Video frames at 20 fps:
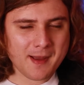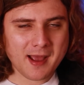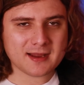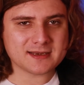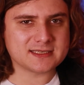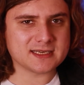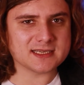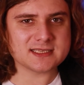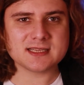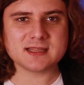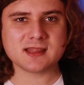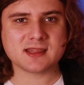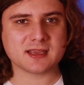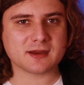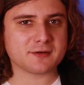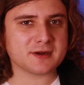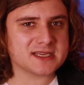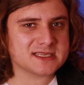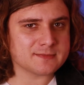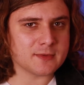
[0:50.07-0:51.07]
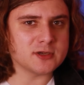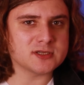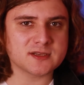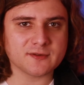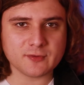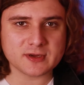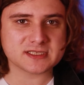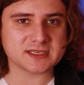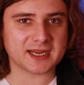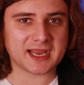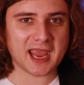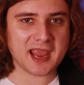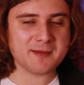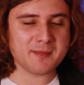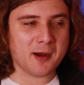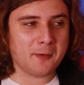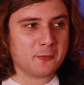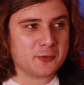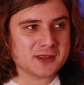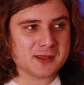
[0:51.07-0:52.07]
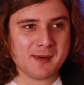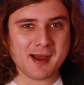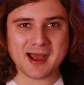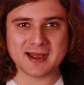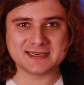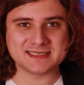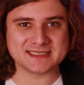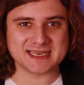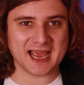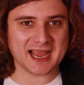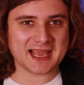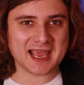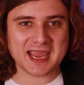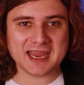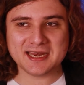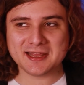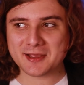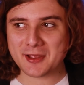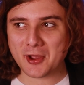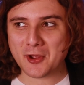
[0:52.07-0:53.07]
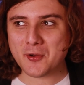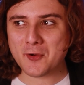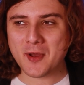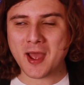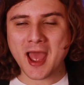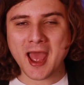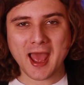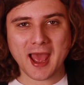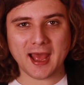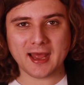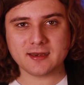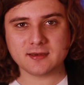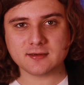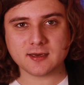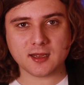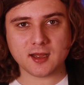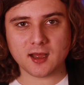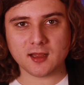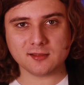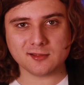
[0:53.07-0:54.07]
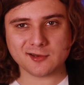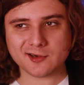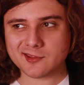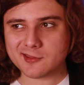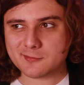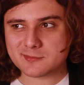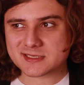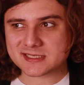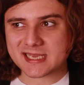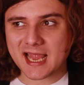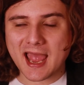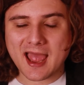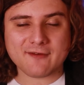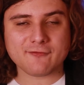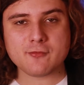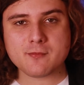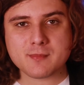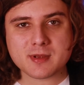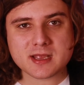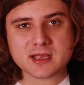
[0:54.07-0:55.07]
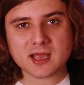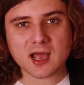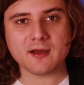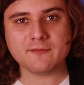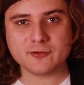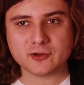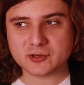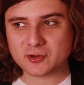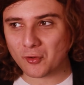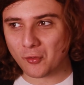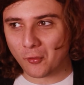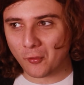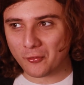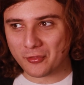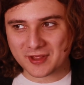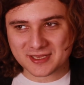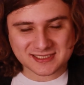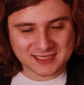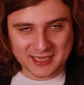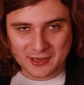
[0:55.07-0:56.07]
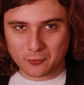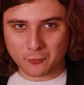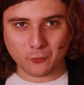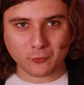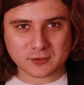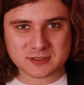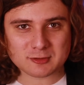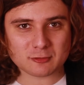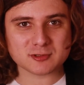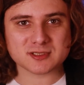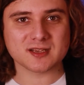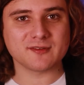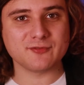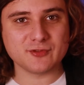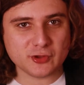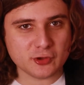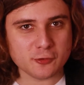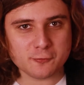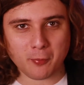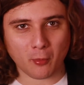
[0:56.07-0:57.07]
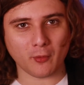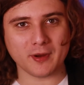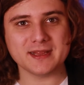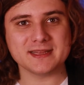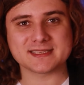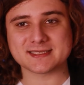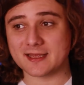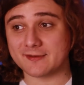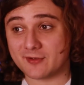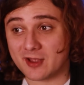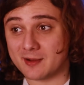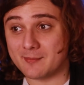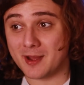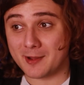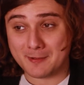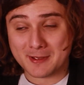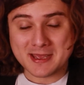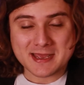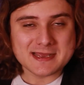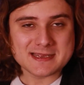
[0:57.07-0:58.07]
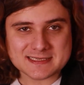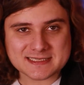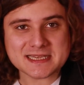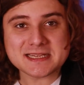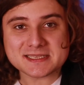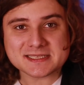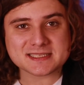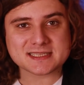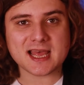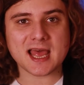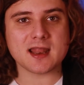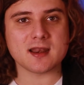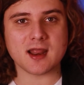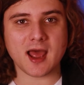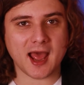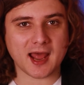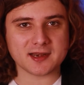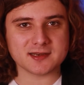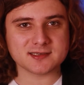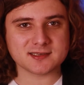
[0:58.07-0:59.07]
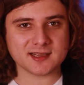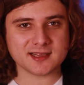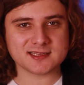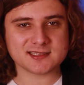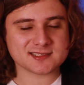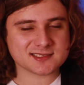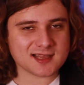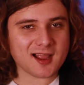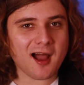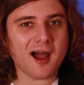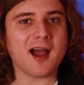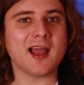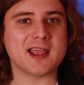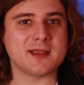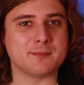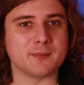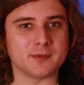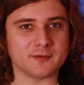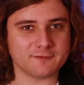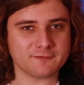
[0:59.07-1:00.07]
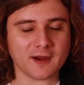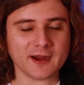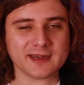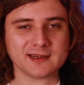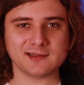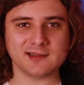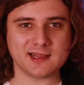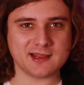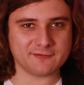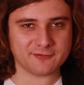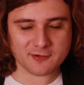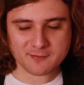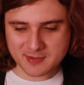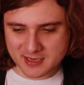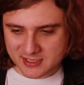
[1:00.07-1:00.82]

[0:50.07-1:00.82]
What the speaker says: about a dozen theories, most of which I came up with about a decade ago, and a lot of them just haven't been covered, or there's like all sorts of new points that have come up since then, and it's time, finally, for